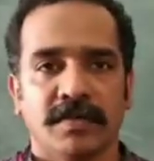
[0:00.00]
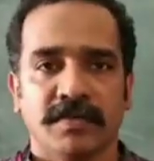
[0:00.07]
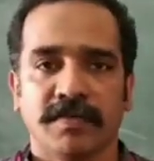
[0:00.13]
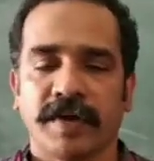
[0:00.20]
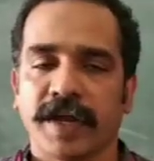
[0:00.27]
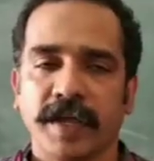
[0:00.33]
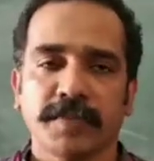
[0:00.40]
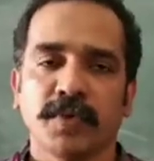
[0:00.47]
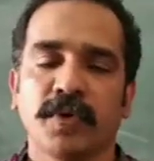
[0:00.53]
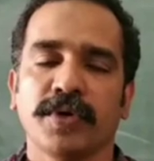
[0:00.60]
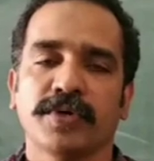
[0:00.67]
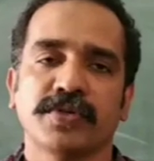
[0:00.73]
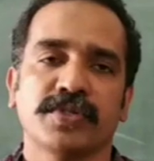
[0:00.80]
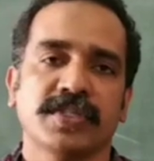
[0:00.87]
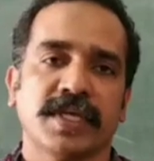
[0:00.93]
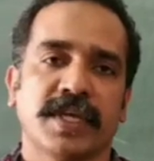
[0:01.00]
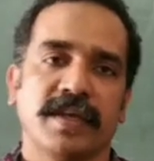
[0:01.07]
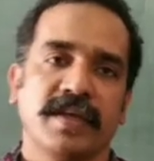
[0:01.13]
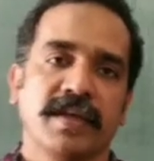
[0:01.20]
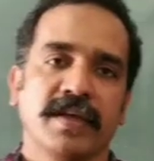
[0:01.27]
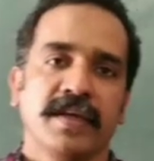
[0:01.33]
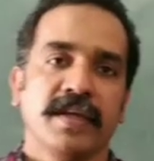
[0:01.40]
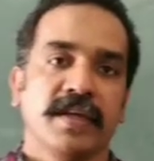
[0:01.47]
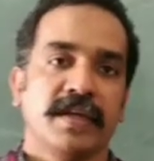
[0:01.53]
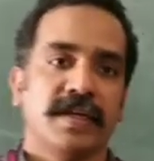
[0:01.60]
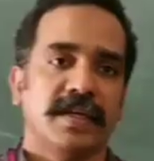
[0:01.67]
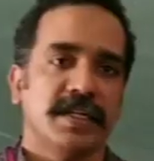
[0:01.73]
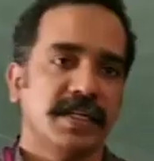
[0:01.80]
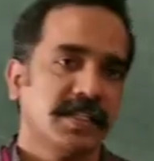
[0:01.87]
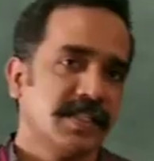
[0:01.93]
what I am going to say,
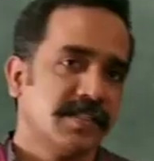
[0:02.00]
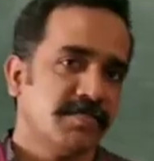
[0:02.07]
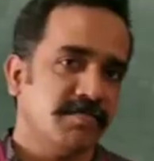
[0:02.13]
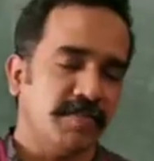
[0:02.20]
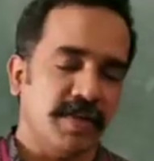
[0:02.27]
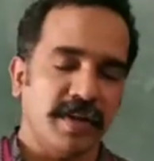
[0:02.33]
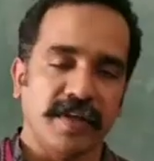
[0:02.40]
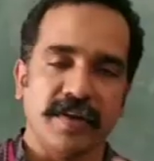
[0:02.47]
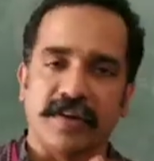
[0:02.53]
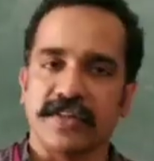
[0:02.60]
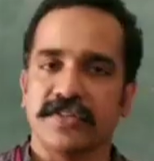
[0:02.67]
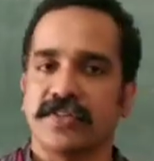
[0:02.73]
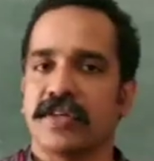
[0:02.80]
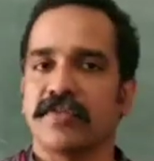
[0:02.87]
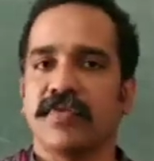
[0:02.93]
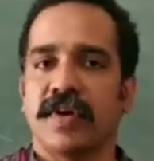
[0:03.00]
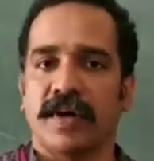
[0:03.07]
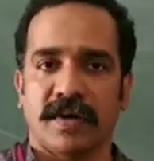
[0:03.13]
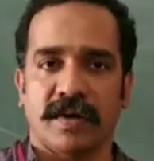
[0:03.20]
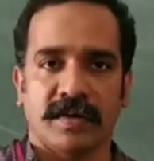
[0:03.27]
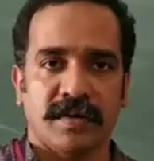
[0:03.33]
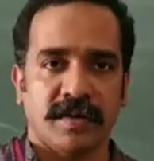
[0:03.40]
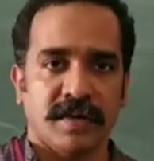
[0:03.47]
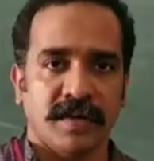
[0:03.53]
is very interesting one.